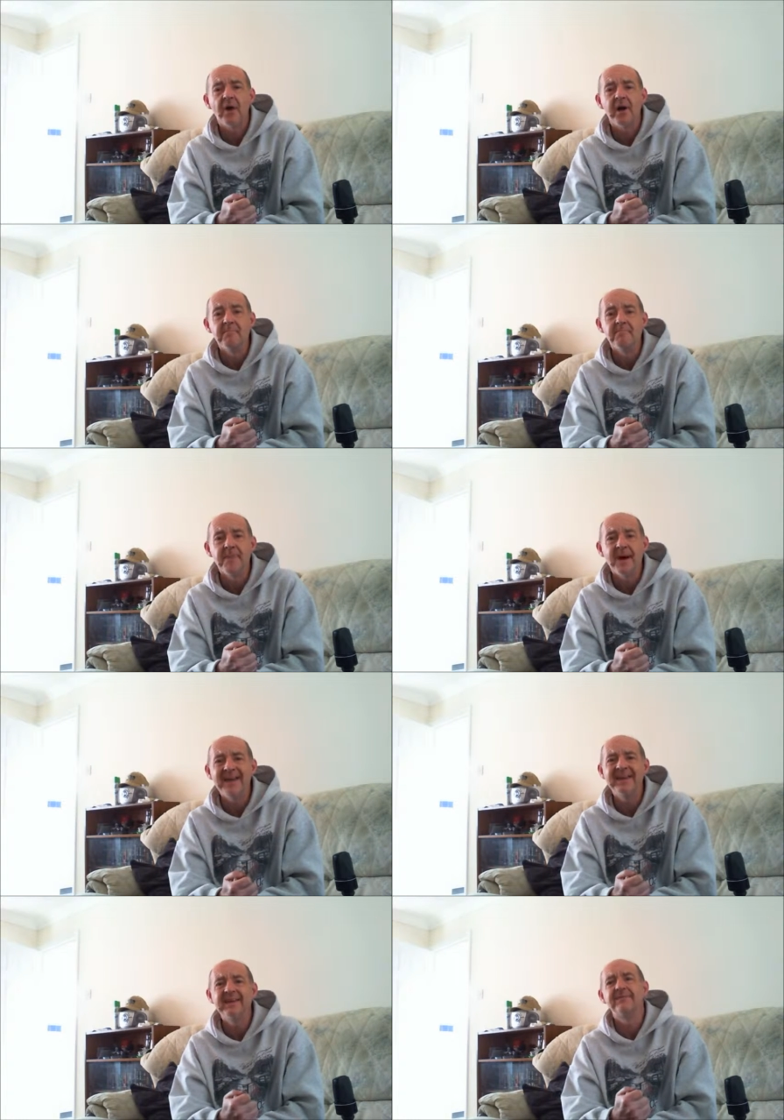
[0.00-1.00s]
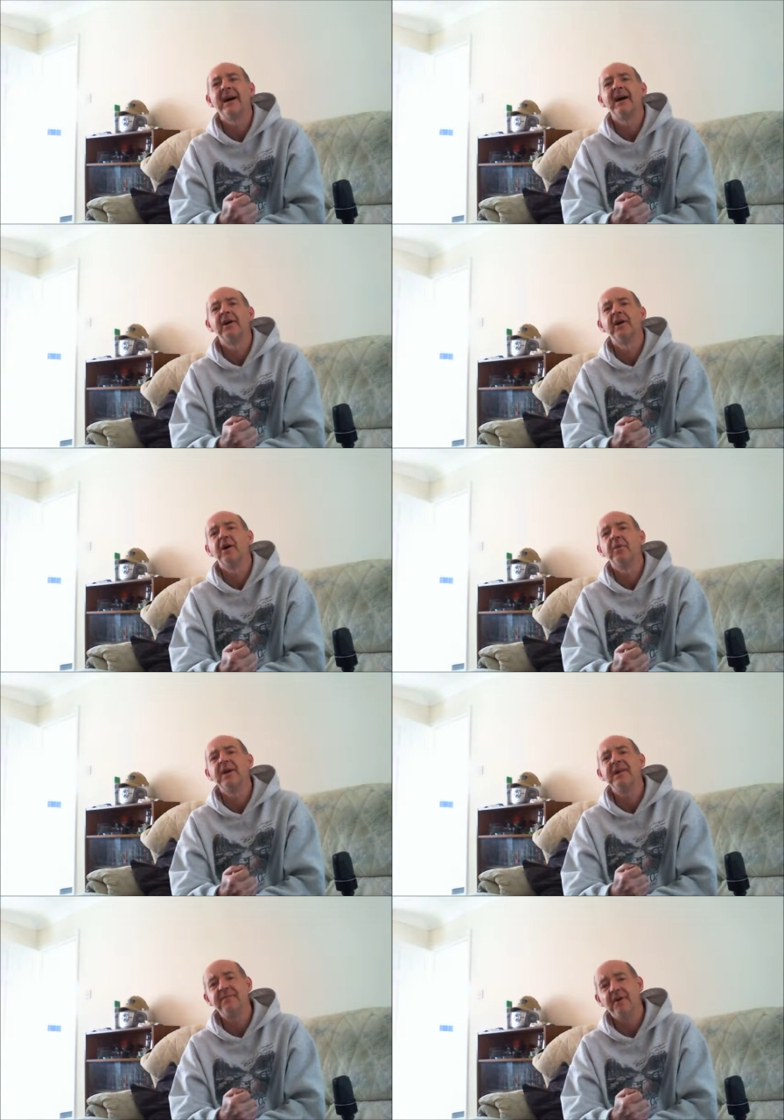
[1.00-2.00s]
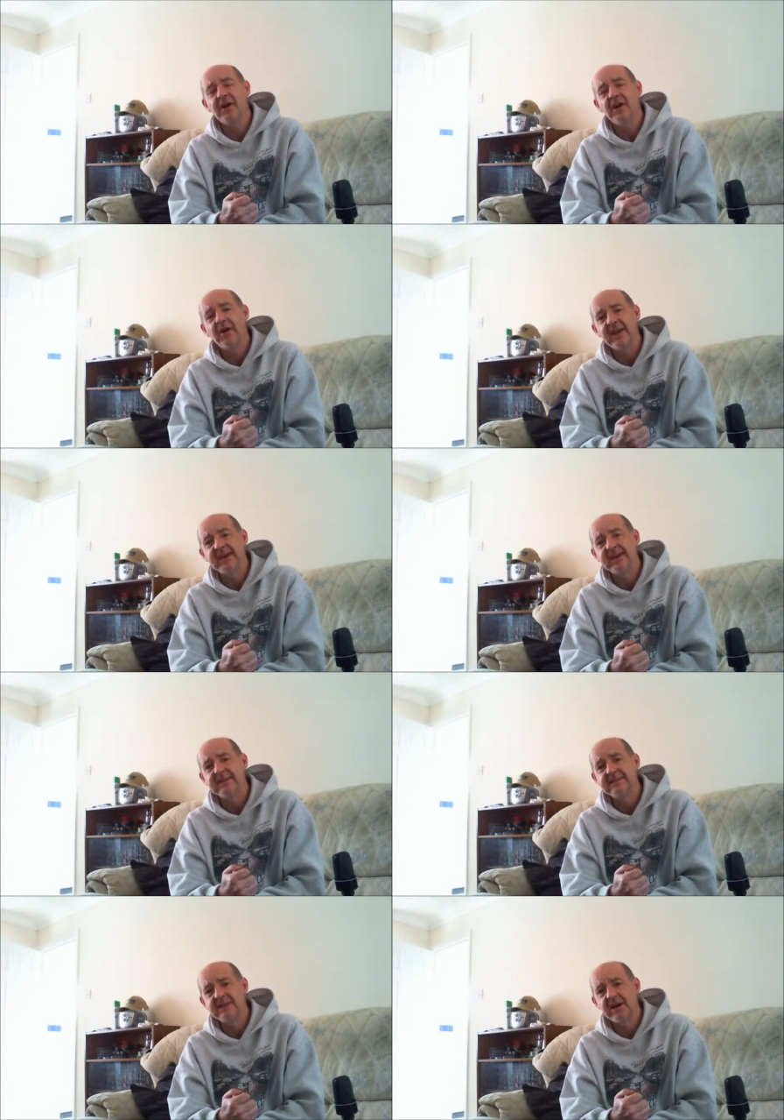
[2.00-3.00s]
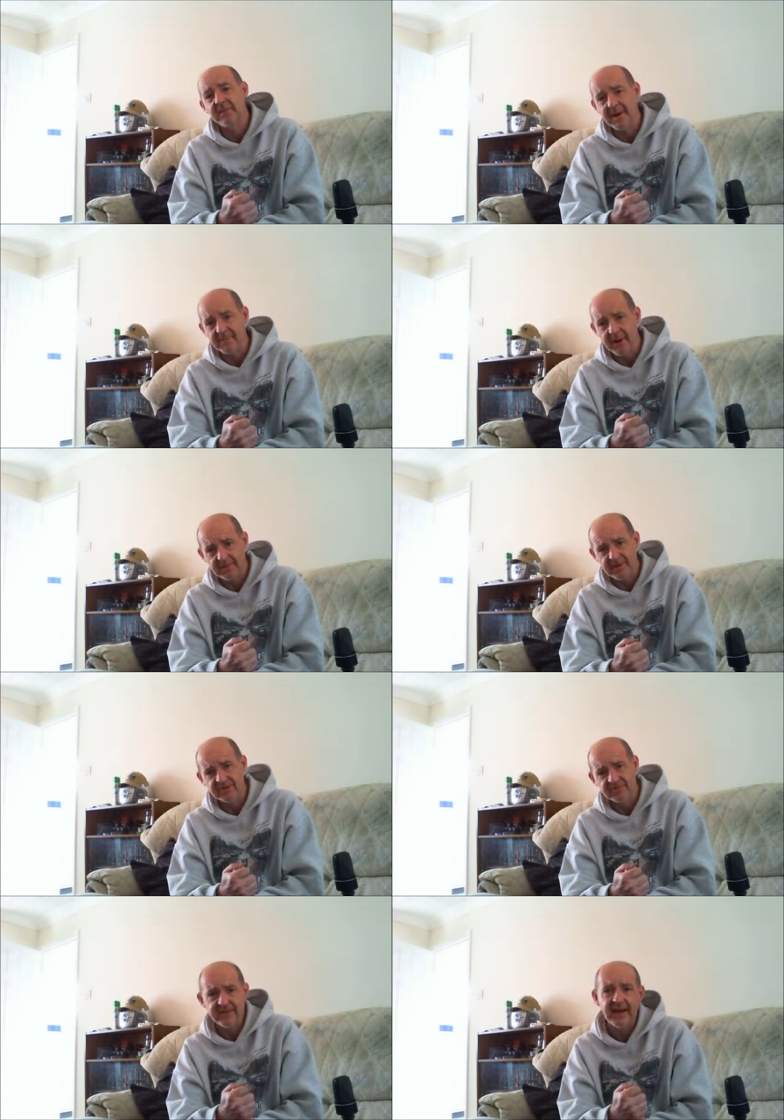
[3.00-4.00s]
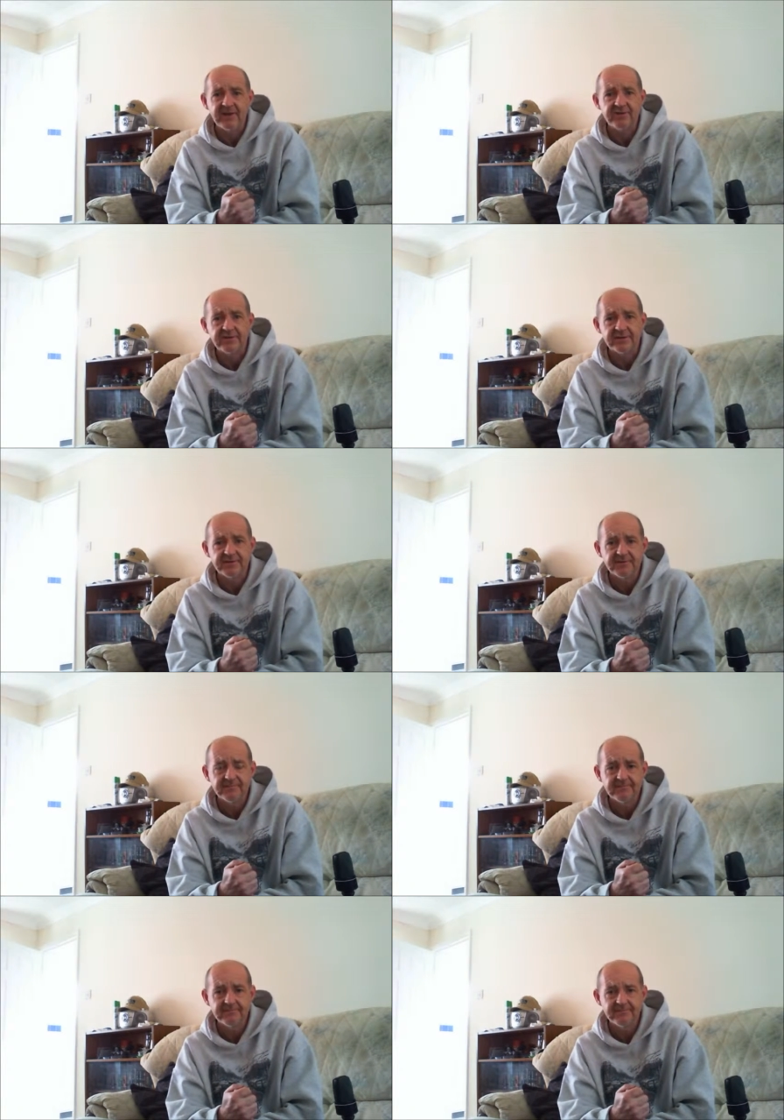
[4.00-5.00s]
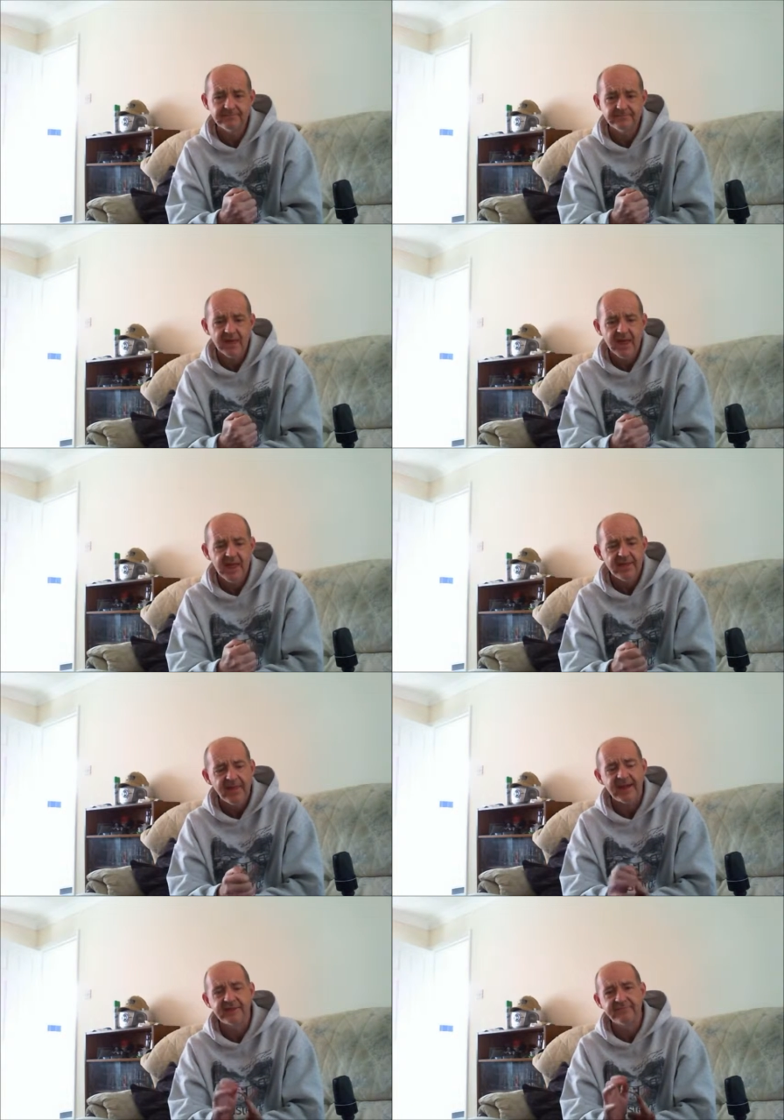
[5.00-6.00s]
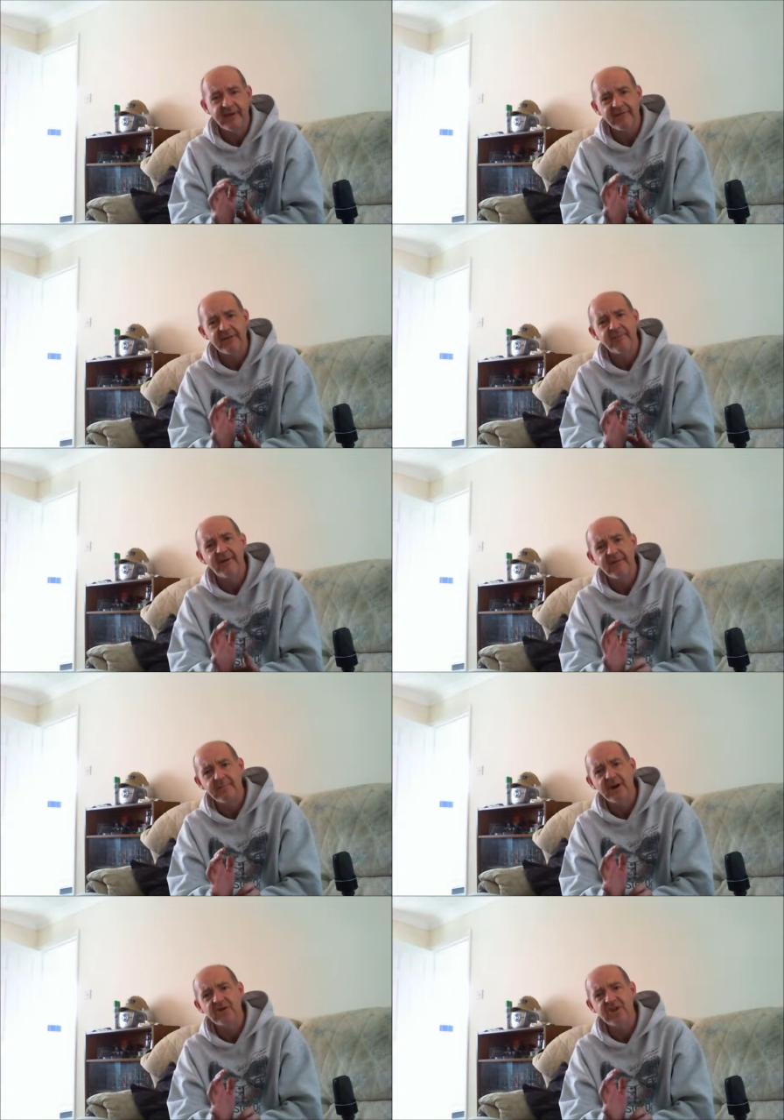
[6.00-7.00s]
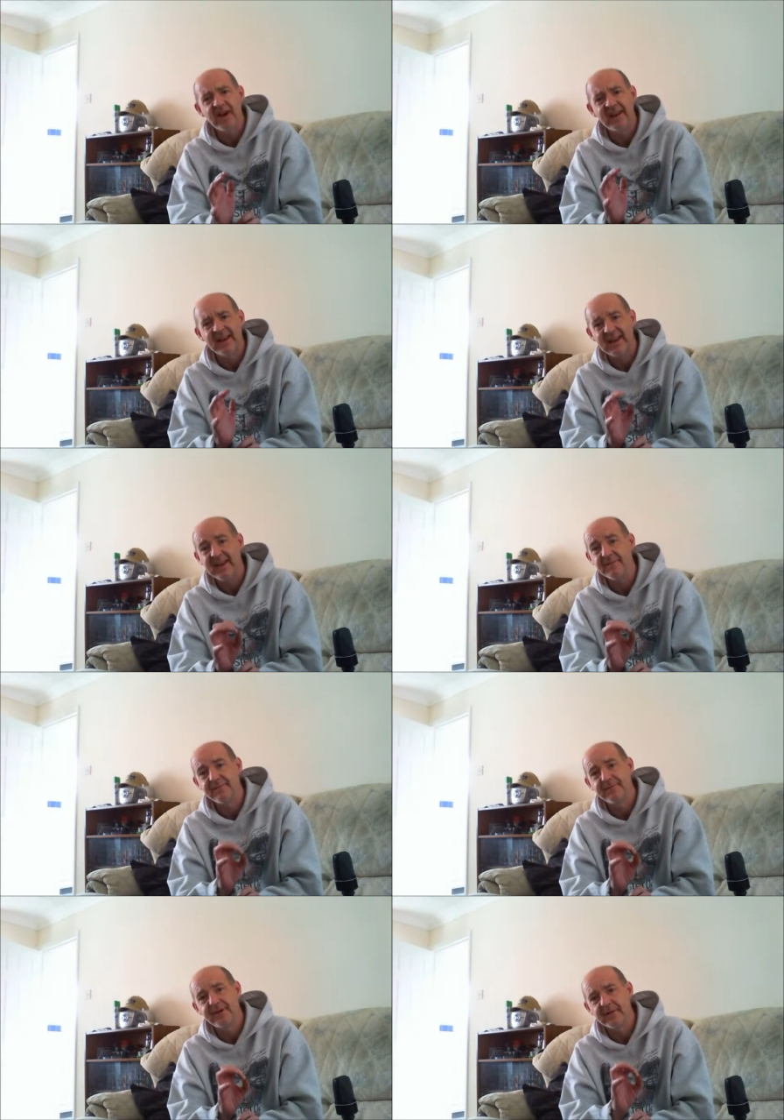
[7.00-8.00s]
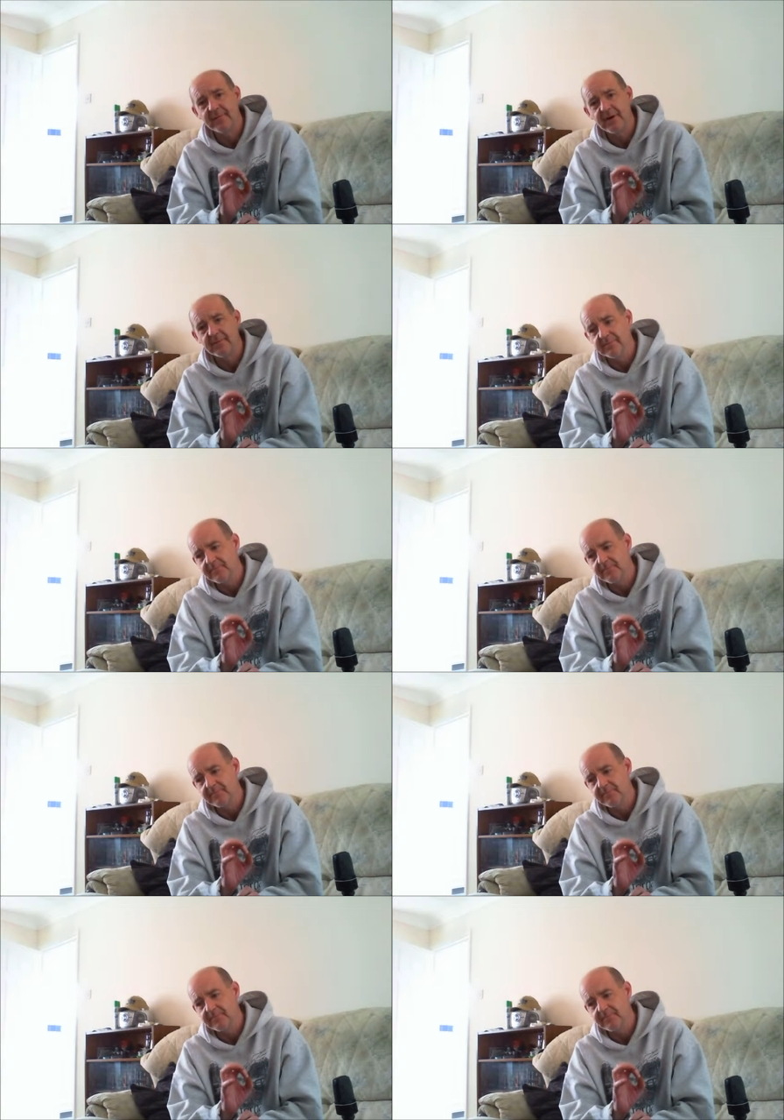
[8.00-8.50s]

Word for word: I may give that a go. If I like it, I may publish the reactions. That is very, very much an if at the moment.